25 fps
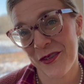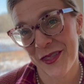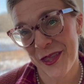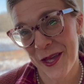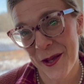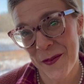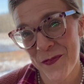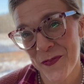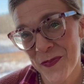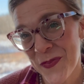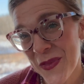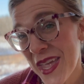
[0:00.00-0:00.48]

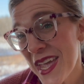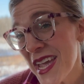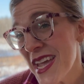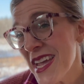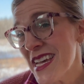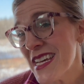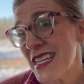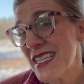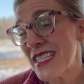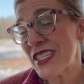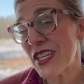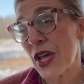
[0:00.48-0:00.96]
them.
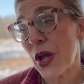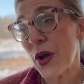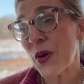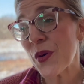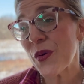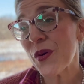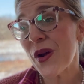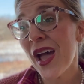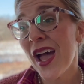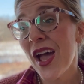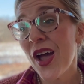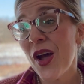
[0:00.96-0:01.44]

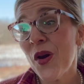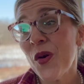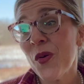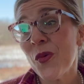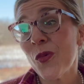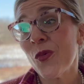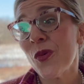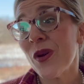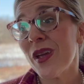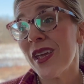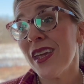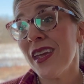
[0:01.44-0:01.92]
So
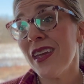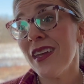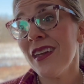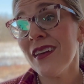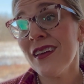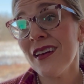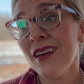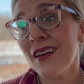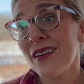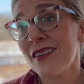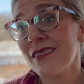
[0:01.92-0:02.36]
we